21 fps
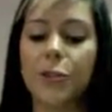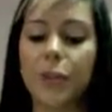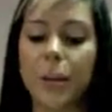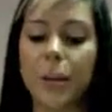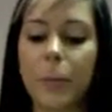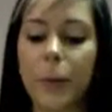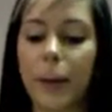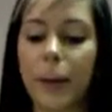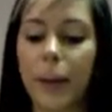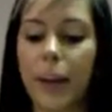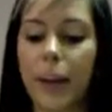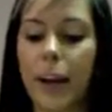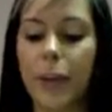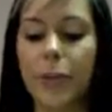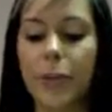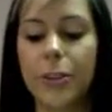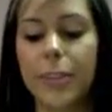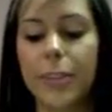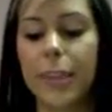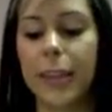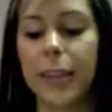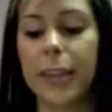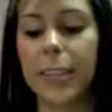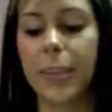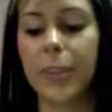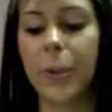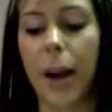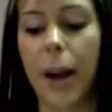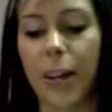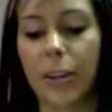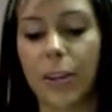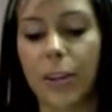dream more than others think is
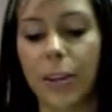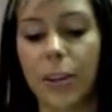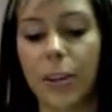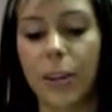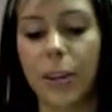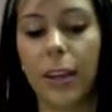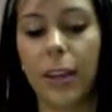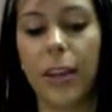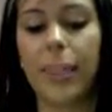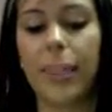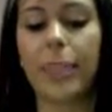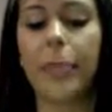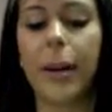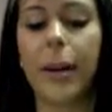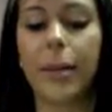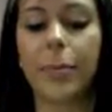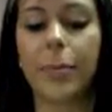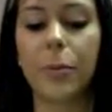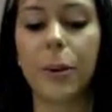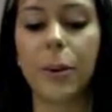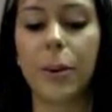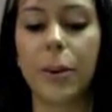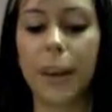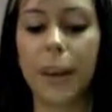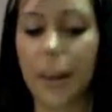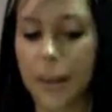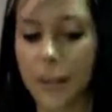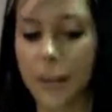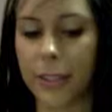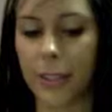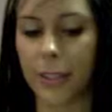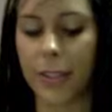practical, and expect more than
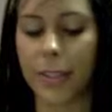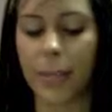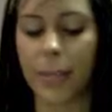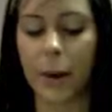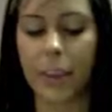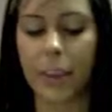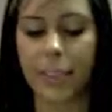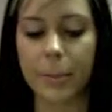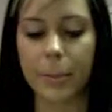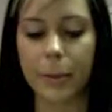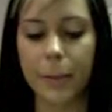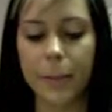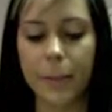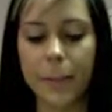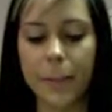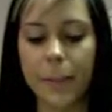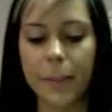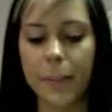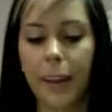others think is possible.